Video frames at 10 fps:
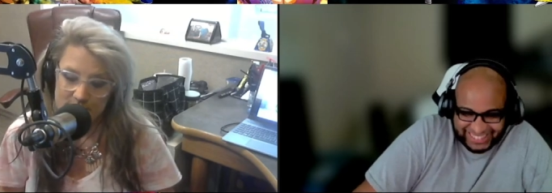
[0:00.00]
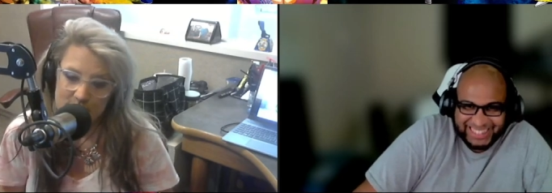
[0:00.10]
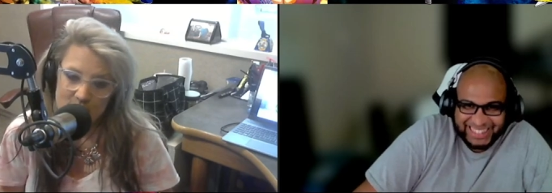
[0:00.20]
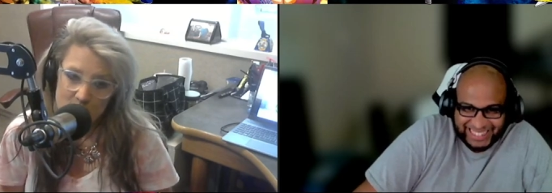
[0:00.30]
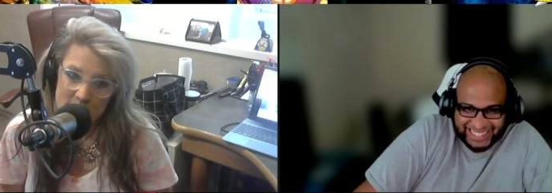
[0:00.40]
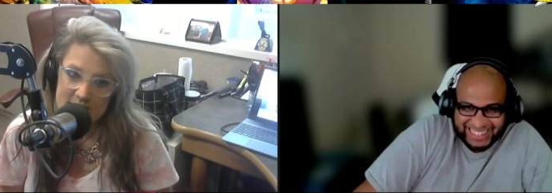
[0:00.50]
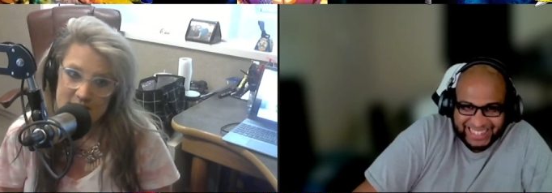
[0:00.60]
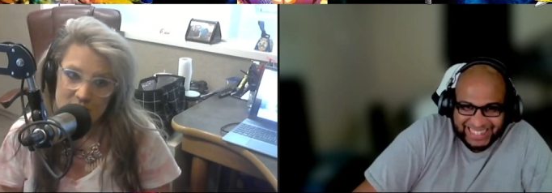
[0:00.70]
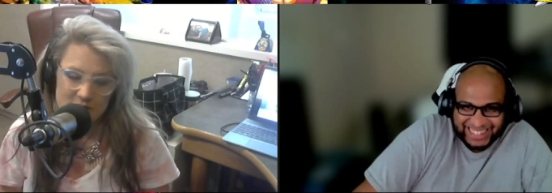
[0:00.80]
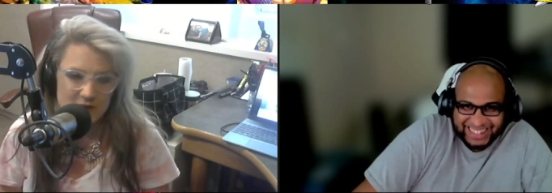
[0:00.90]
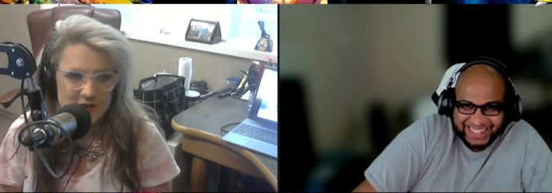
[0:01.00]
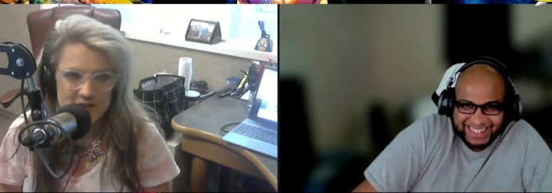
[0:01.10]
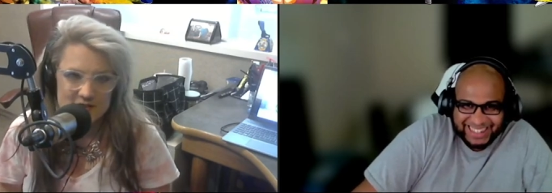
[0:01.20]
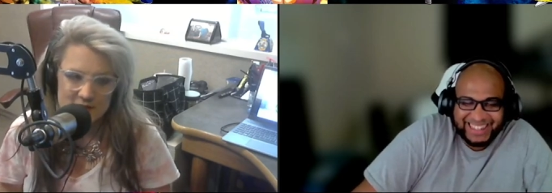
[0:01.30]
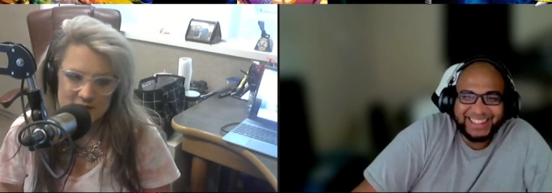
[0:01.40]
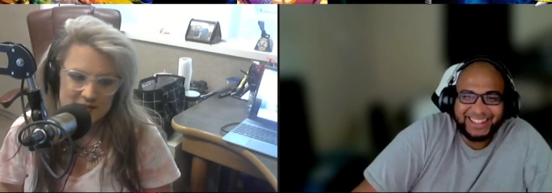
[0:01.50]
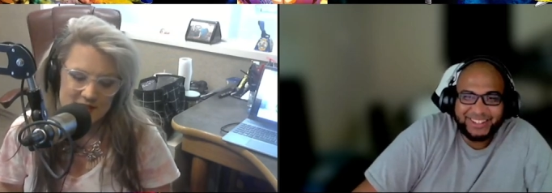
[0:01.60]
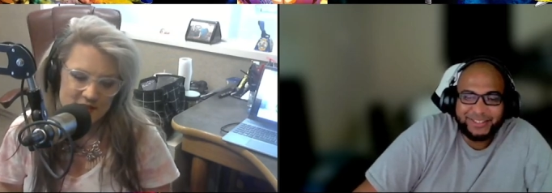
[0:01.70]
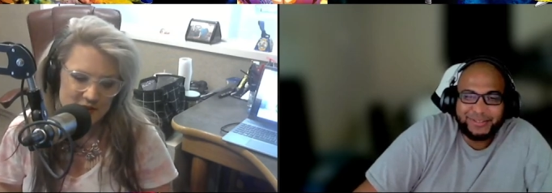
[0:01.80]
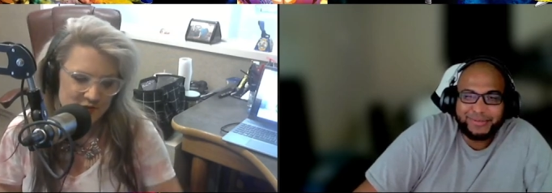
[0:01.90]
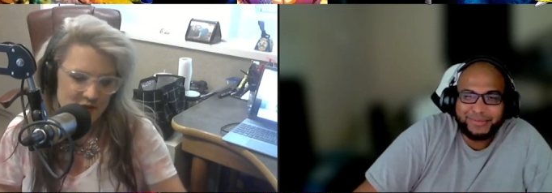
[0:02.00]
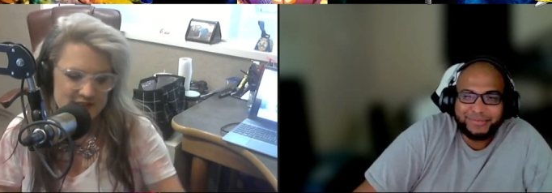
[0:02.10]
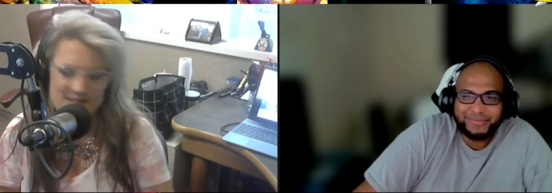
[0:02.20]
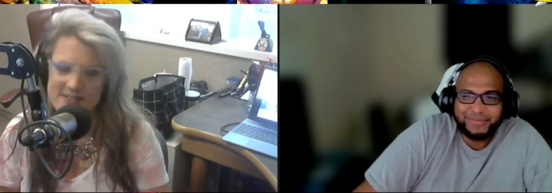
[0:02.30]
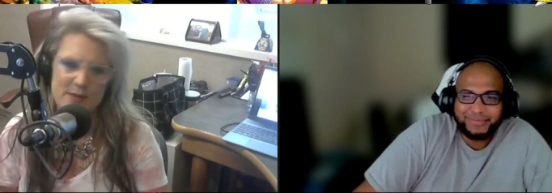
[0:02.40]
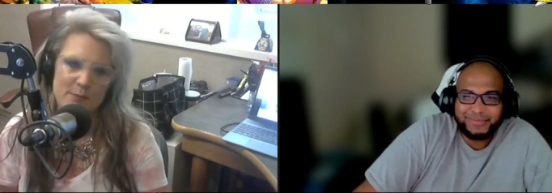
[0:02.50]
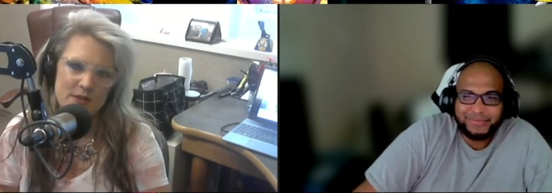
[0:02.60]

Speaker 1: no big deal. You know, he doesn't. It's nothing phases him.